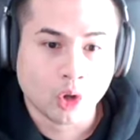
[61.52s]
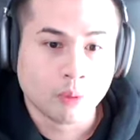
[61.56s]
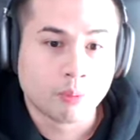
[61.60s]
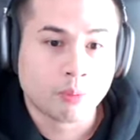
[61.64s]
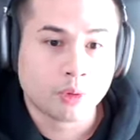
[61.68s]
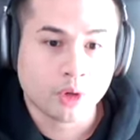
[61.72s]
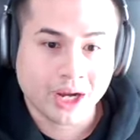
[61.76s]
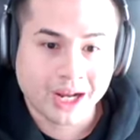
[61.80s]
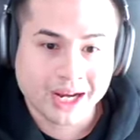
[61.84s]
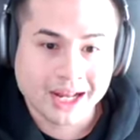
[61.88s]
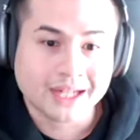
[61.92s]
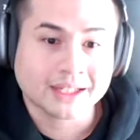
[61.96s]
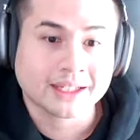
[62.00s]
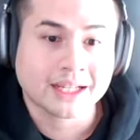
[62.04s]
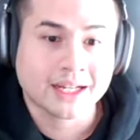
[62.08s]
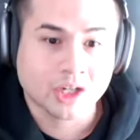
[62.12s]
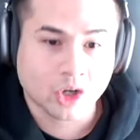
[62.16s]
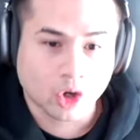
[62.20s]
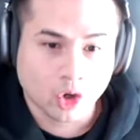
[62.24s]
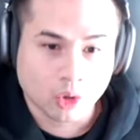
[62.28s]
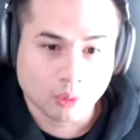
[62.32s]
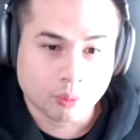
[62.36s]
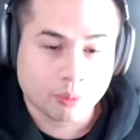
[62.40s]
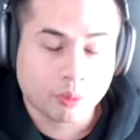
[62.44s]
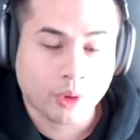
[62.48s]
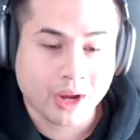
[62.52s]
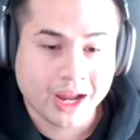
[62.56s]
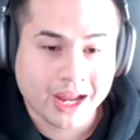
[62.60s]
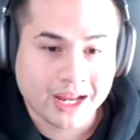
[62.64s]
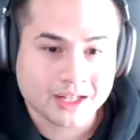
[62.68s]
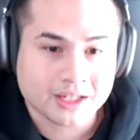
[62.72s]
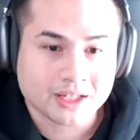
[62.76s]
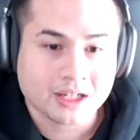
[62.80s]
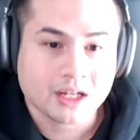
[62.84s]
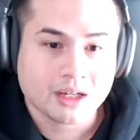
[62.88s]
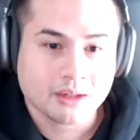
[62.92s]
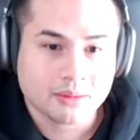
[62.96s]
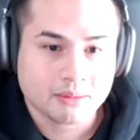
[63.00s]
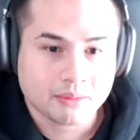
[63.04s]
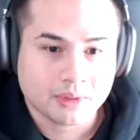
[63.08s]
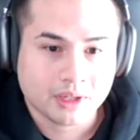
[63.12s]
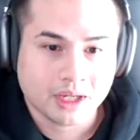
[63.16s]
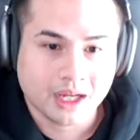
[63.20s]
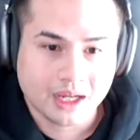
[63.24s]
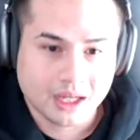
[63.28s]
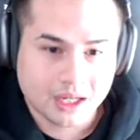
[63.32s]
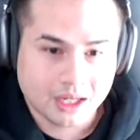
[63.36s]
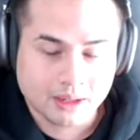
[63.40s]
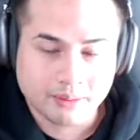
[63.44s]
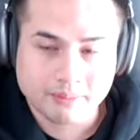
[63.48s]
whole product and whole brand
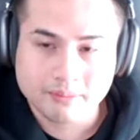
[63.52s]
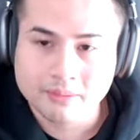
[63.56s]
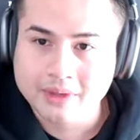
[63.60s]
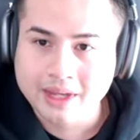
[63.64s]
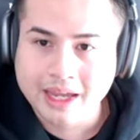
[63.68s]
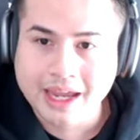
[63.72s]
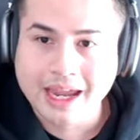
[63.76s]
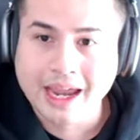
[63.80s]
um,